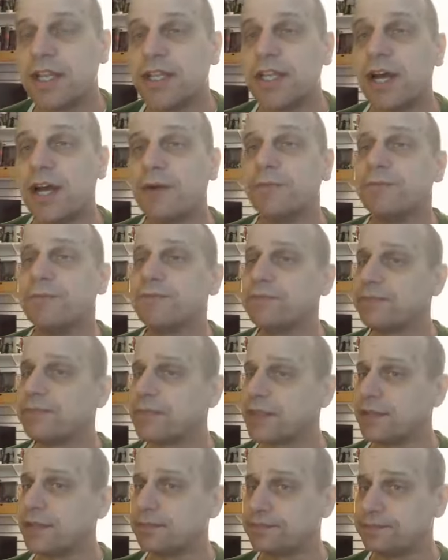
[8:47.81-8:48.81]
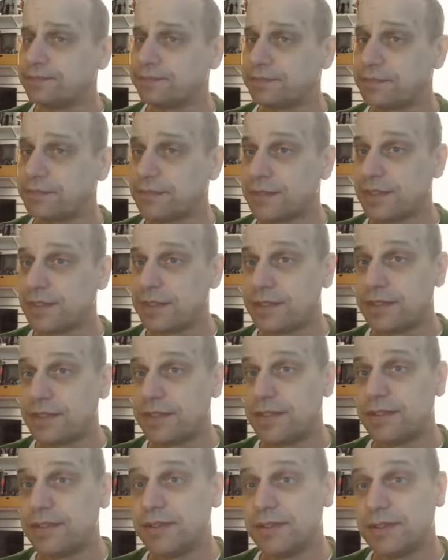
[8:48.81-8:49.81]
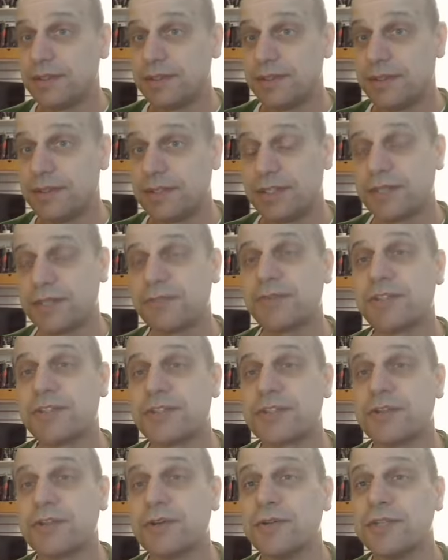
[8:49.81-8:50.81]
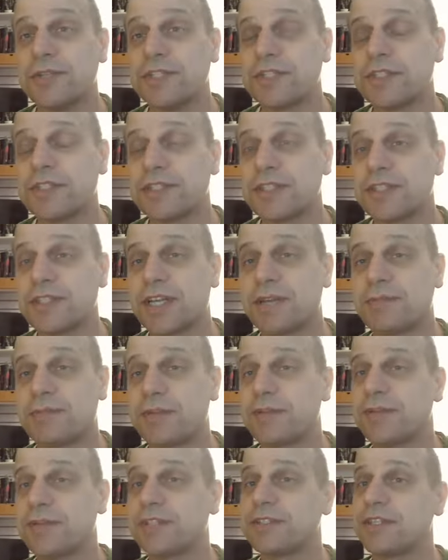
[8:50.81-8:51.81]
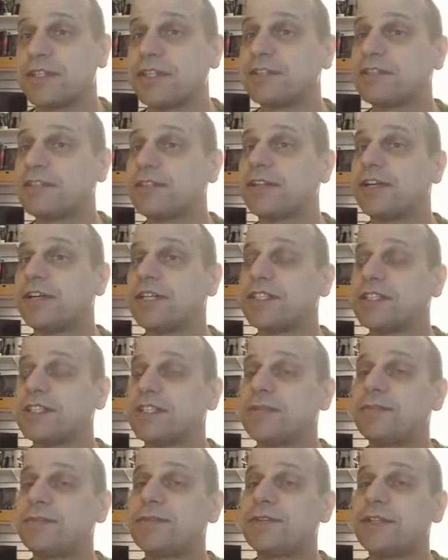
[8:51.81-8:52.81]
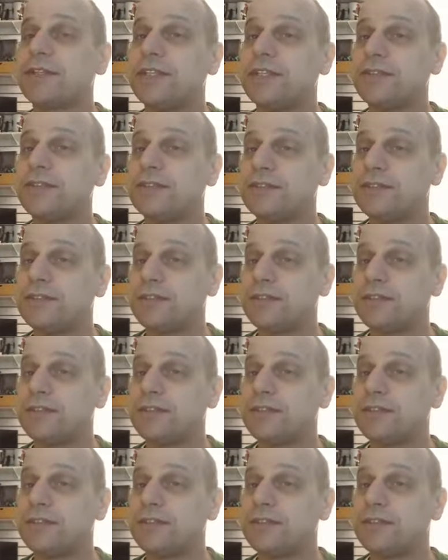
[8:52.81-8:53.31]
Now, the difference though is that my residential clients typically,